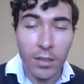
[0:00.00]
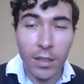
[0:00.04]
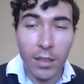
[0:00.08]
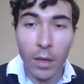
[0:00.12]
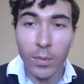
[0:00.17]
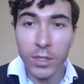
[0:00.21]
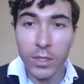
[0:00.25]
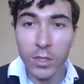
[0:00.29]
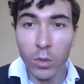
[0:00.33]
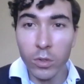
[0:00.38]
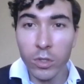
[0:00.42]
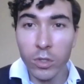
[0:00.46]
There
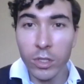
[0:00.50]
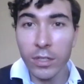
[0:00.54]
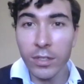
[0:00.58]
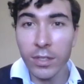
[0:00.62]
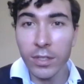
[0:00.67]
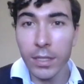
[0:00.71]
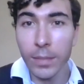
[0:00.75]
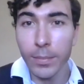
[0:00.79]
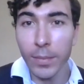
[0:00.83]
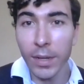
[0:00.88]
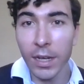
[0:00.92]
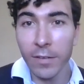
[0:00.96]
was also a
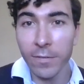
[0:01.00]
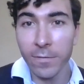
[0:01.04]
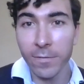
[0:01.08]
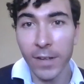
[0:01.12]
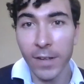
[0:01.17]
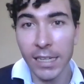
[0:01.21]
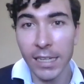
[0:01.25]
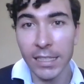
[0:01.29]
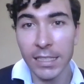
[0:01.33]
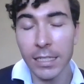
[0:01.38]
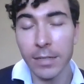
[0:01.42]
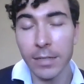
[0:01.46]
similar
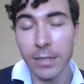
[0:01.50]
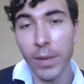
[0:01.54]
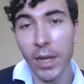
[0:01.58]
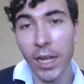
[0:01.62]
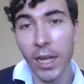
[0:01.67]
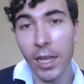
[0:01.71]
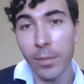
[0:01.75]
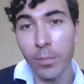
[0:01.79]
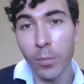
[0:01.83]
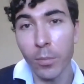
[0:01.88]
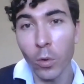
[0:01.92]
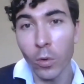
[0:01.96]
finding
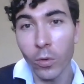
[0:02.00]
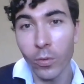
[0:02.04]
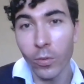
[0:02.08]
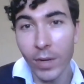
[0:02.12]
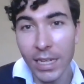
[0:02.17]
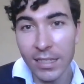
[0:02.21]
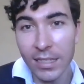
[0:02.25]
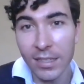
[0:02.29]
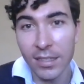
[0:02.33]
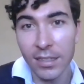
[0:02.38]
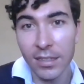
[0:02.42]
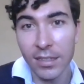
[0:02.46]
by a more
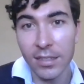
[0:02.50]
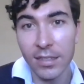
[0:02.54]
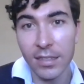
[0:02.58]
recent